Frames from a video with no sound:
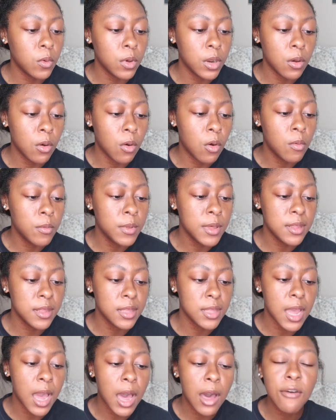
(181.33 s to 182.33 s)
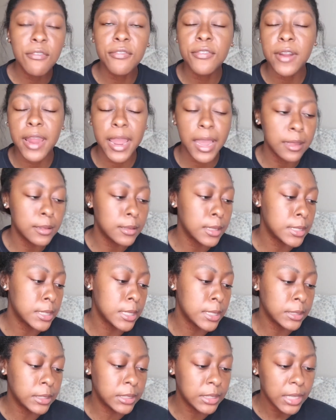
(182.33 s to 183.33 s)
want to only style for 8 to
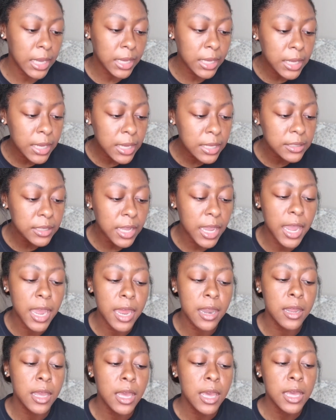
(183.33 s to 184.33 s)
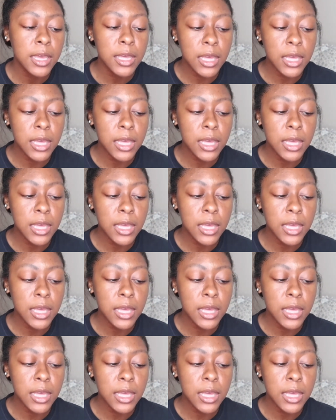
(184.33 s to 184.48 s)
10 seconds and